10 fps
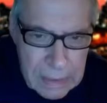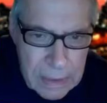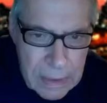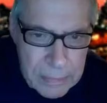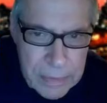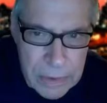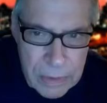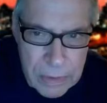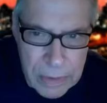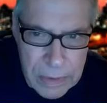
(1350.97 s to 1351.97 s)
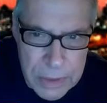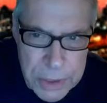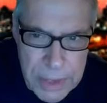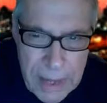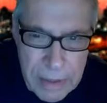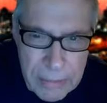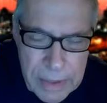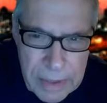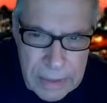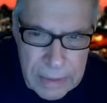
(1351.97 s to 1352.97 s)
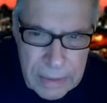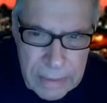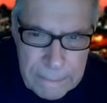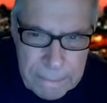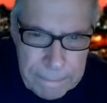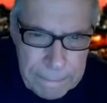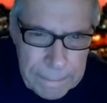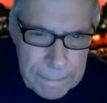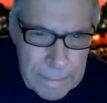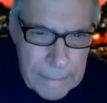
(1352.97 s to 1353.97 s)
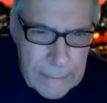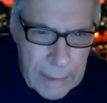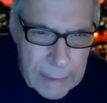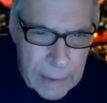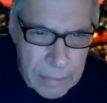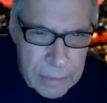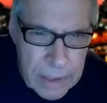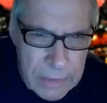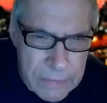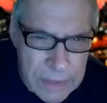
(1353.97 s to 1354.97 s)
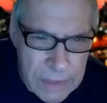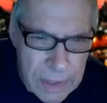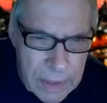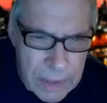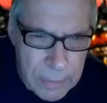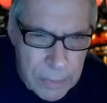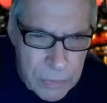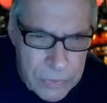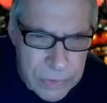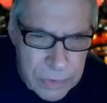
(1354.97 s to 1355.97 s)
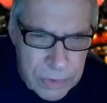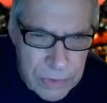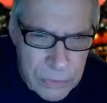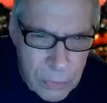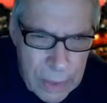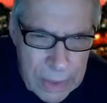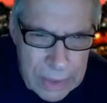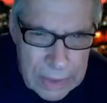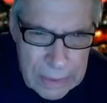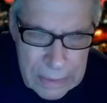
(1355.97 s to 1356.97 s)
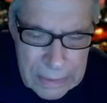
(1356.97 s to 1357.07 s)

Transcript: that appeared in Jacobin and I believe at the Daily Poster as well.